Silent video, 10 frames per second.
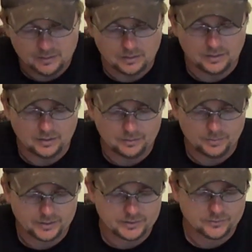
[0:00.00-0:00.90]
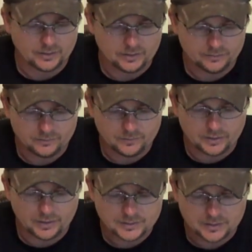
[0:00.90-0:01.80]
but it is a very,
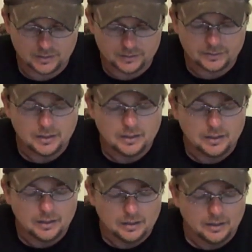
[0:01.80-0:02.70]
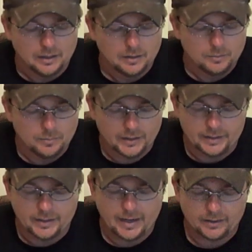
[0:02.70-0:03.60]
very nice gun.
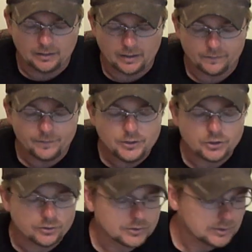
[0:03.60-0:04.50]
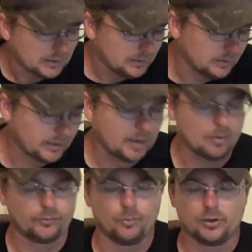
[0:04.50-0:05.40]
But it had a lot of features that came
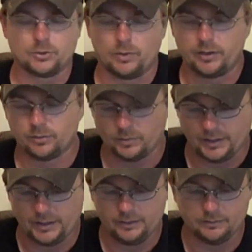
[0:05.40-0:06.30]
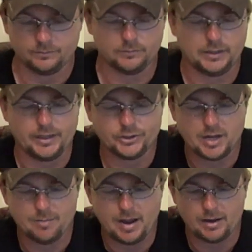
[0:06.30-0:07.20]
off the Mark 23, the
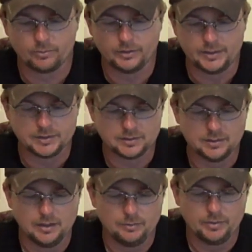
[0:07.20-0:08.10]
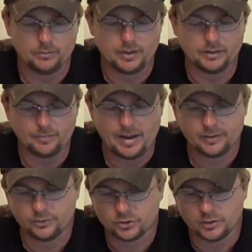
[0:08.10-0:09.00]
HK mag release being right at the back
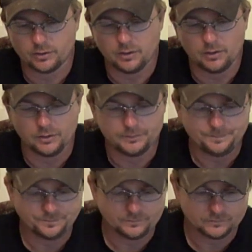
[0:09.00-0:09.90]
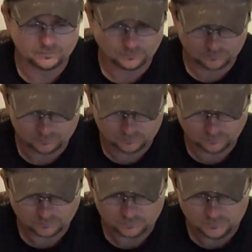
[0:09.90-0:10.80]
of the trigger guard,
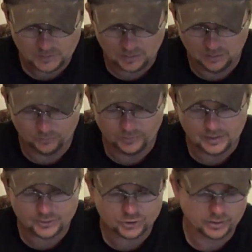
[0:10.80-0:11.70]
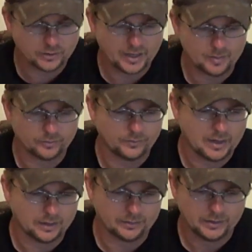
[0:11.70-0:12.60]
really nice trigger, hammer
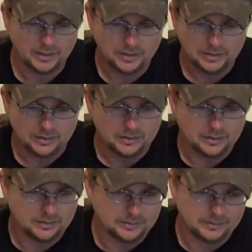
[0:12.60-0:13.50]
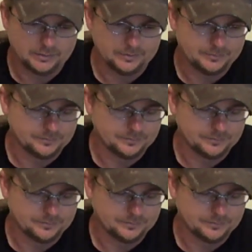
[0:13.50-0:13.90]
fired, you